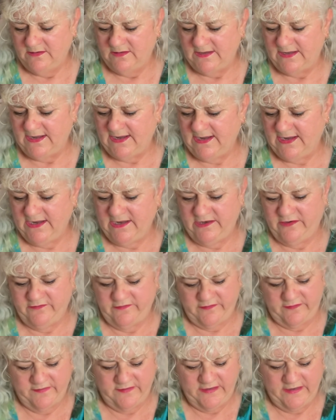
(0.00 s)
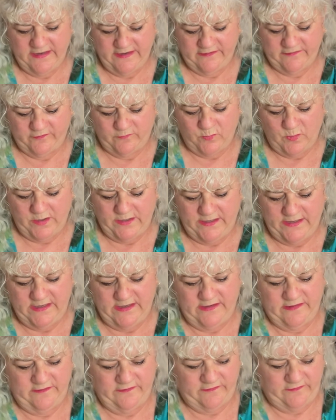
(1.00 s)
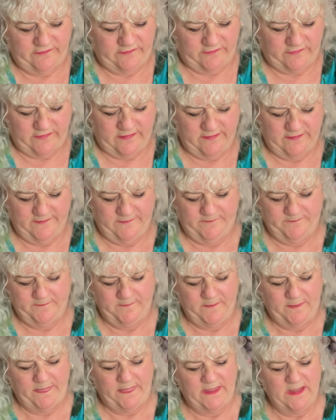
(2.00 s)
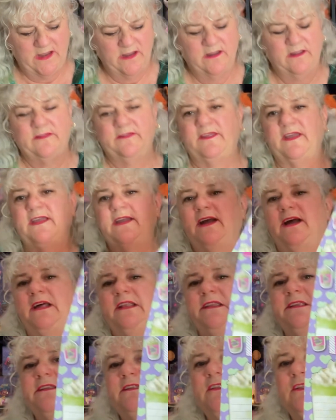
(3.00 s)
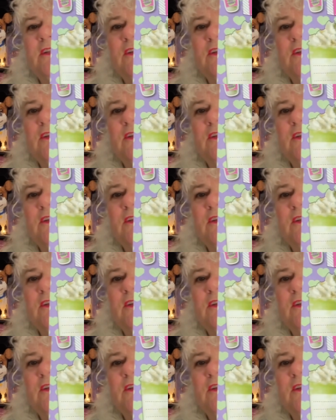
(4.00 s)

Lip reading: And the next one is, they are little